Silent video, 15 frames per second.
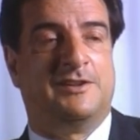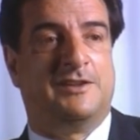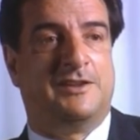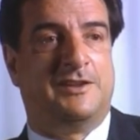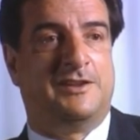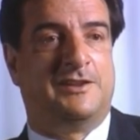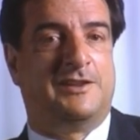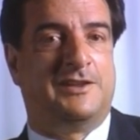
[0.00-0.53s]

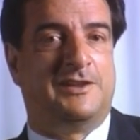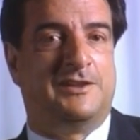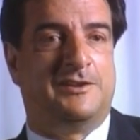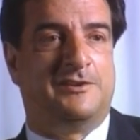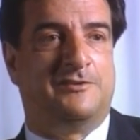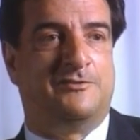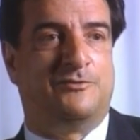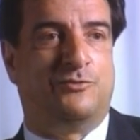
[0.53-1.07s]
in
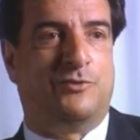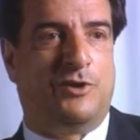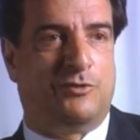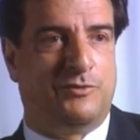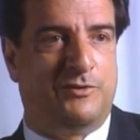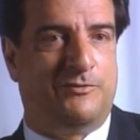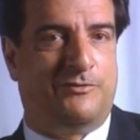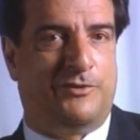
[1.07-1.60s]
a
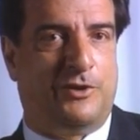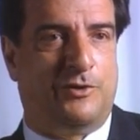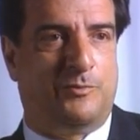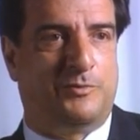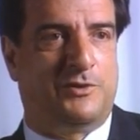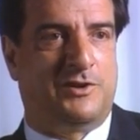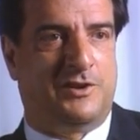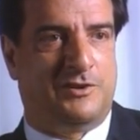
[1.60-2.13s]

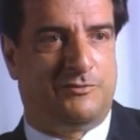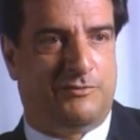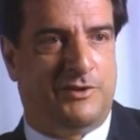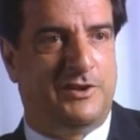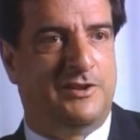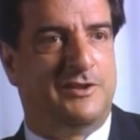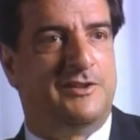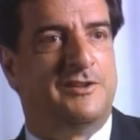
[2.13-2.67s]
well-developed country